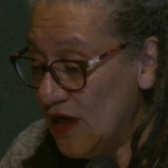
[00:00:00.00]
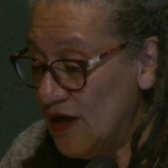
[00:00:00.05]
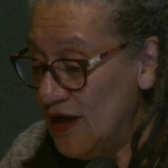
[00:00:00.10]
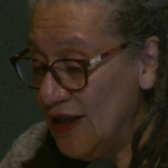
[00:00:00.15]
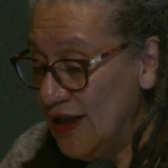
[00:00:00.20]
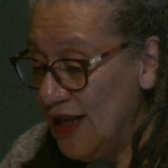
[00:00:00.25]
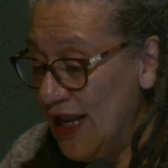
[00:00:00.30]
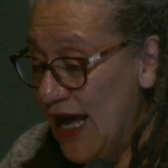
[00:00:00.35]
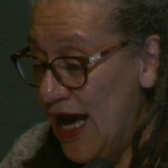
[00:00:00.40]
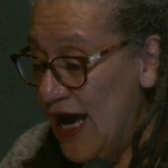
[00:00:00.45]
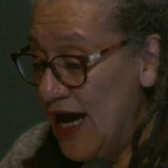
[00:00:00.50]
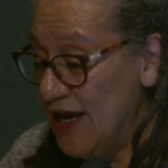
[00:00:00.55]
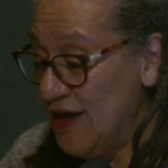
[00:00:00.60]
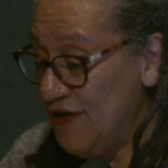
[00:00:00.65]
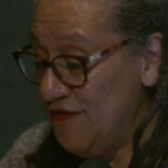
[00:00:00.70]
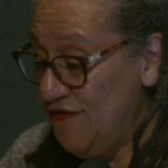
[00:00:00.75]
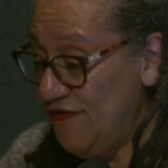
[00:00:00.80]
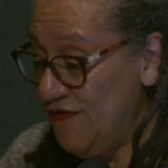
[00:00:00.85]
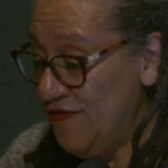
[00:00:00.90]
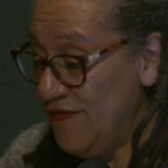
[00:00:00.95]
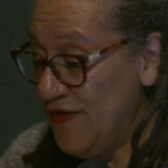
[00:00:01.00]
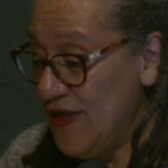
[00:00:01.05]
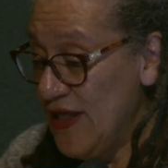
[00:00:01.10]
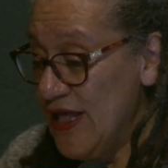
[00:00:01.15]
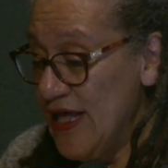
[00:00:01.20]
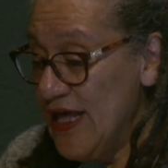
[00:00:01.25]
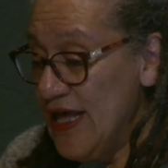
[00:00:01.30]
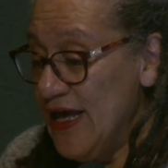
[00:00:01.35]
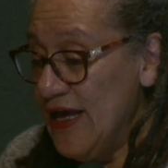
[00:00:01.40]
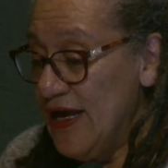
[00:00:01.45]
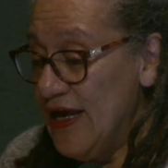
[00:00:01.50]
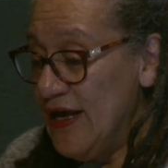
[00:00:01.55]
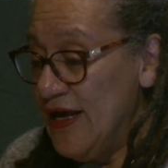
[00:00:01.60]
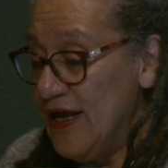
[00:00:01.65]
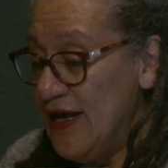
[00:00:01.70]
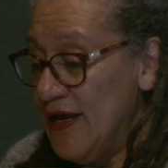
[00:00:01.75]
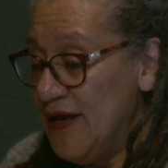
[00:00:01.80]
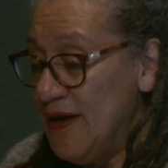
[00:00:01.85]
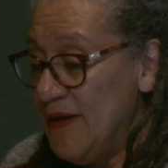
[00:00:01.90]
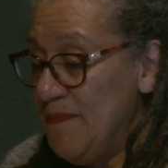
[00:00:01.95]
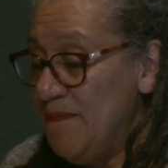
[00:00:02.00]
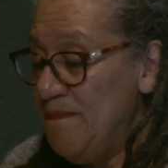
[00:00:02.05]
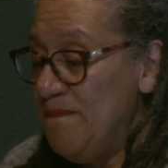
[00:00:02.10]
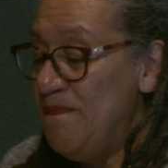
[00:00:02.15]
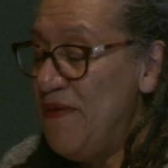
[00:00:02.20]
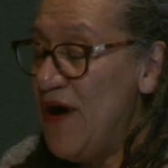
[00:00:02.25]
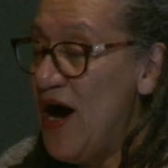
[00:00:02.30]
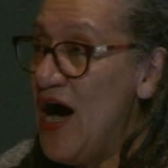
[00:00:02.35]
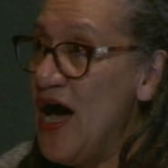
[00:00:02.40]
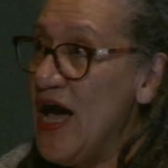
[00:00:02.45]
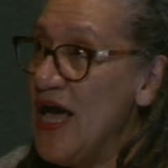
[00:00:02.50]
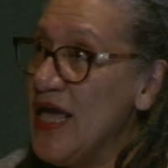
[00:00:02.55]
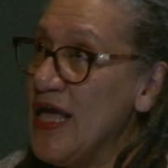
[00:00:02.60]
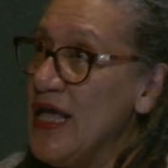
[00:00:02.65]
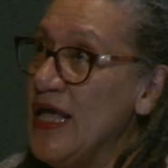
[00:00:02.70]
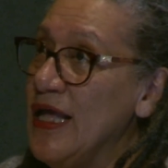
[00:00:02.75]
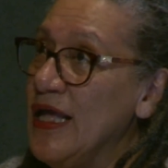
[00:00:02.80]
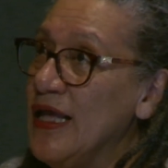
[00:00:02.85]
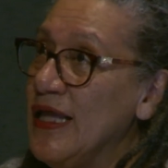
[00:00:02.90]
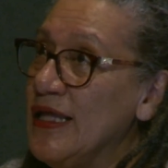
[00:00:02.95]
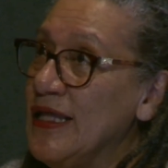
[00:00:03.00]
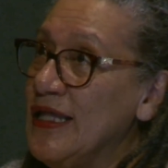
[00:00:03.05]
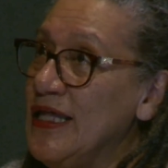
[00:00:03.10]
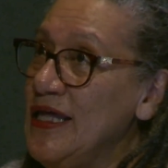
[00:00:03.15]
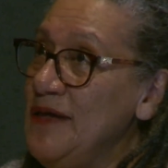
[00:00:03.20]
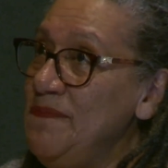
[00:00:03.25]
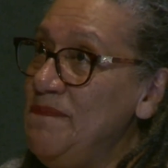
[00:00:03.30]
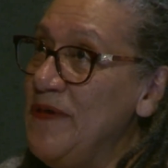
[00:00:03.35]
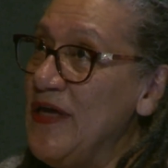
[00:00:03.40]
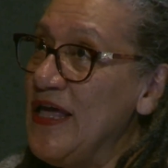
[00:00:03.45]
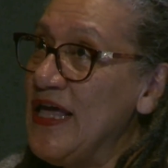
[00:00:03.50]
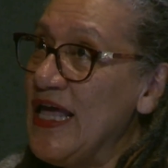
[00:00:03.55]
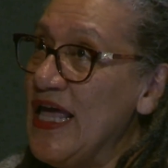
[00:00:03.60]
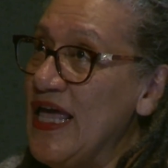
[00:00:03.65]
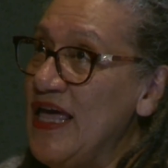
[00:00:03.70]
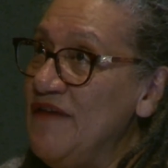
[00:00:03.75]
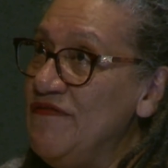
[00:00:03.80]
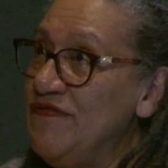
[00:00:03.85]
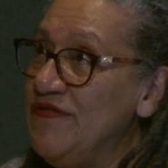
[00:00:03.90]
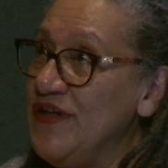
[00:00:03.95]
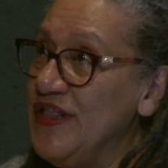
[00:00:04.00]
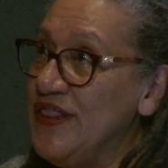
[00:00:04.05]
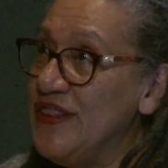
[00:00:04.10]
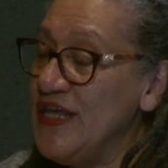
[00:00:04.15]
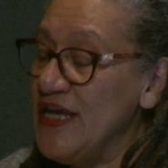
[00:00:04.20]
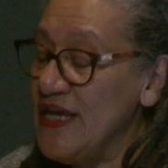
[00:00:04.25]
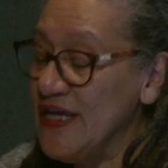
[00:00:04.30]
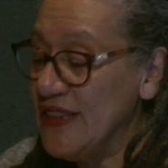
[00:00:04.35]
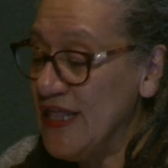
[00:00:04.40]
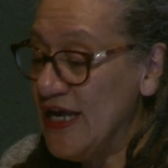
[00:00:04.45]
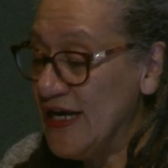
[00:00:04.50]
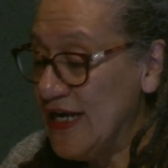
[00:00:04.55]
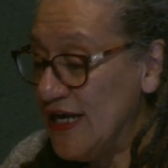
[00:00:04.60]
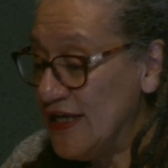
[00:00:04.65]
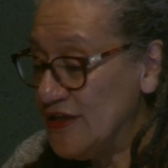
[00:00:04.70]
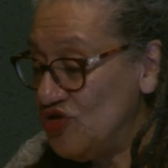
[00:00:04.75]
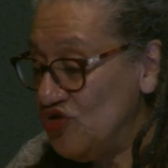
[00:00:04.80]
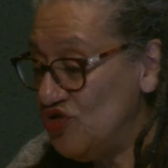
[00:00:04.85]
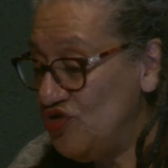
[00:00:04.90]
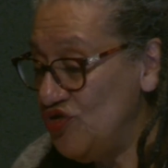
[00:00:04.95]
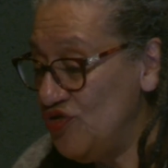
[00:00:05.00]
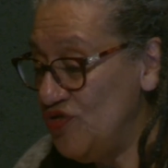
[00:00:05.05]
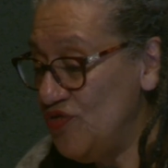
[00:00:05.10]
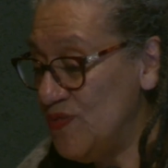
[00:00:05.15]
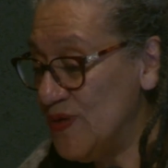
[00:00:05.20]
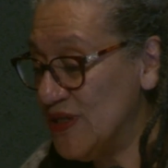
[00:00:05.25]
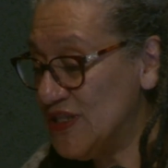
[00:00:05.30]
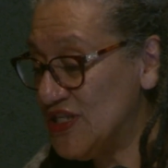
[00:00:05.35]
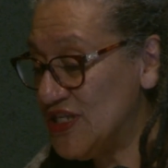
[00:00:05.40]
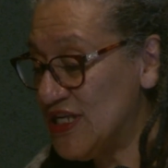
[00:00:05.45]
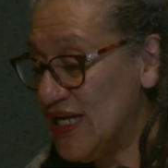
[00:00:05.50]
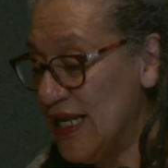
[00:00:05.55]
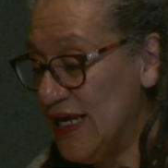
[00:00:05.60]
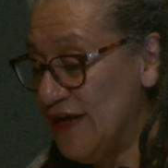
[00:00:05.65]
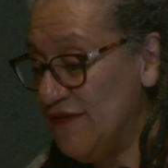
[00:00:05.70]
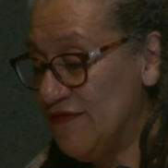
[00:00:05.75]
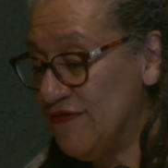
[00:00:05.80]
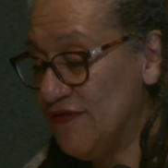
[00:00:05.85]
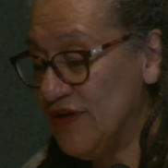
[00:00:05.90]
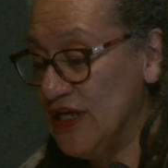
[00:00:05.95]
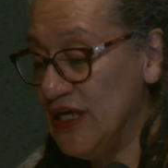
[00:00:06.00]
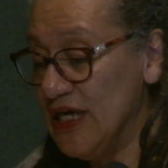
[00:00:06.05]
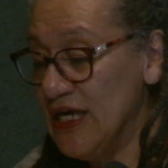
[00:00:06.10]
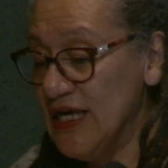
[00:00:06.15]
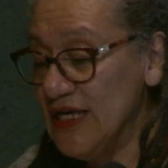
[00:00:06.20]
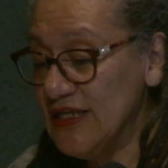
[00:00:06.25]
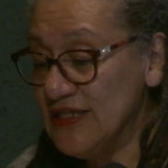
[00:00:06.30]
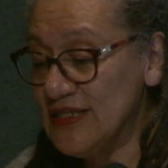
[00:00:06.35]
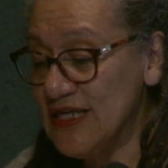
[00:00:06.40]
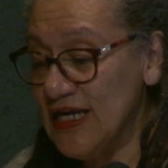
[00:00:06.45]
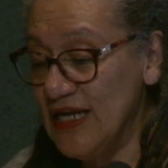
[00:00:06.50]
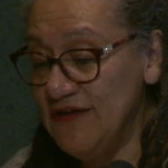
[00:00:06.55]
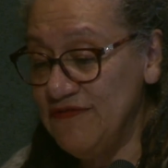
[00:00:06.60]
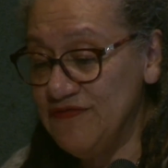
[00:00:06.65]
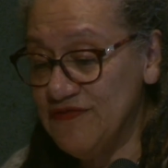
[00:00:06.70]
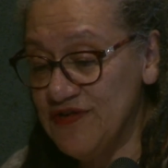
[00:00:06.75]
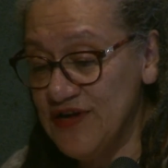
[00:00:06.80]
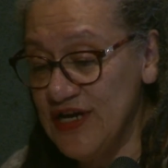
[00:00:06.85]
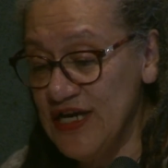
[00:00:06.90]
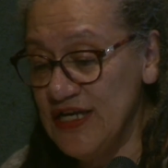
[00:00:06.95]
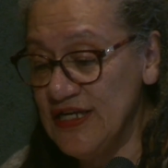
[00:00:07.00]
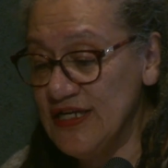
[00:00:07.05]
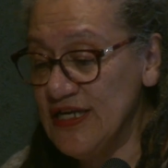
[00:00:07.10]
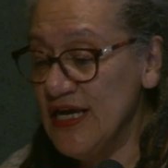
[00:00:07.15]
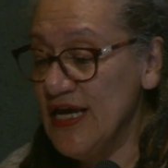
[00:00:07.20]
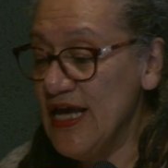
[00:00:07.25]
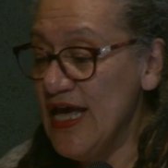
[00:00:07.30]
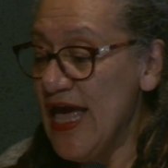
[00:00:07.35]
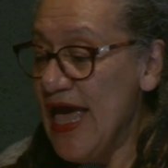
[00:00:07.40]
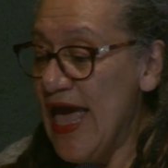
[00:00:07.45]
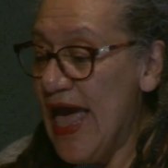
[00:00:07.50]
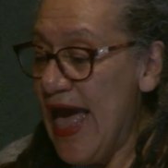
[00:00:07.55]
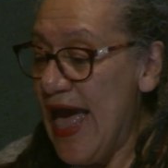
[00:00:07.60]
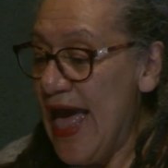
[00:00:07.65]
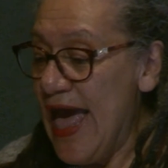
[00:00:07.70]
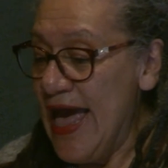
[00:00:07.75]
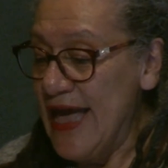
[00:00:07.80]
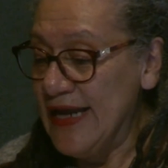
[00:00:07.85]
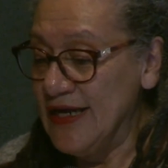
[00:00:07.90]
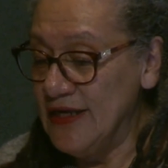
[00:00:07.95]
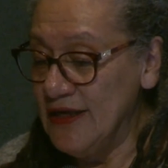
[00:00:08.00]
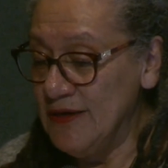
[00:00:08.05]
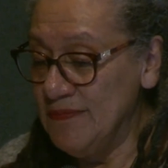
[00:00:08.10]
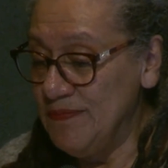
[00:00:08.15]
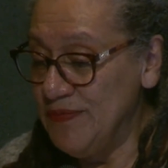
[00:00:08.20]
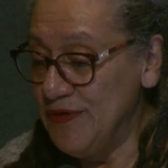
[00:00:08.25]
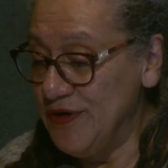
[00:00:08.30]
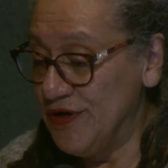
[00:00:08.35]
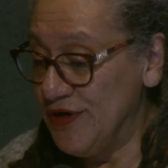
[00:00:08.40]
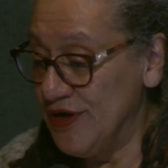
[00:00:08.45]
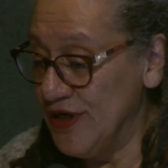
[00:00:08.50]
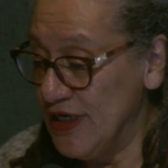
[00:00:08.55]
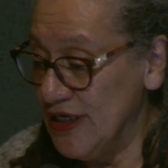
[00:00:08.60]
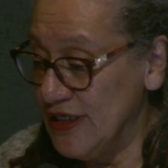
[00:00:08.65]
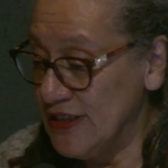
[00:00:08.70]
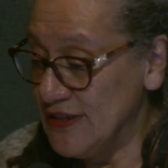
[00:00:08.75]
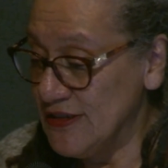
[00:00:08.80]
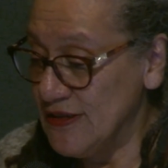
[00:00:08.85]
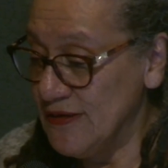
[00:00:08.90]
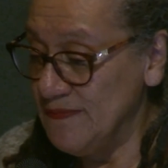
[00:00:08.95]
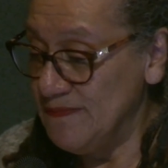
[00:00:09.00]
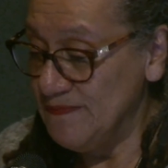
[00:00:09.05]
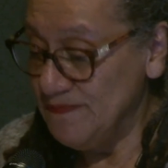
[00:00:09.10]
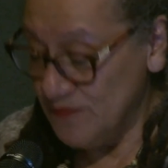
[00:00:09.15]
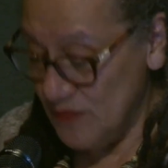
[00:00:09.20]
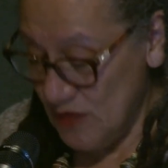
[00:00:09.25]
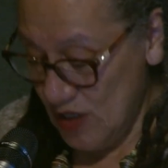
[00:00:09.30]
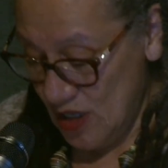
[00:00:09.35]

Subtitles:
alive by keeping everything that had to do with slavery, slave trade and imperialism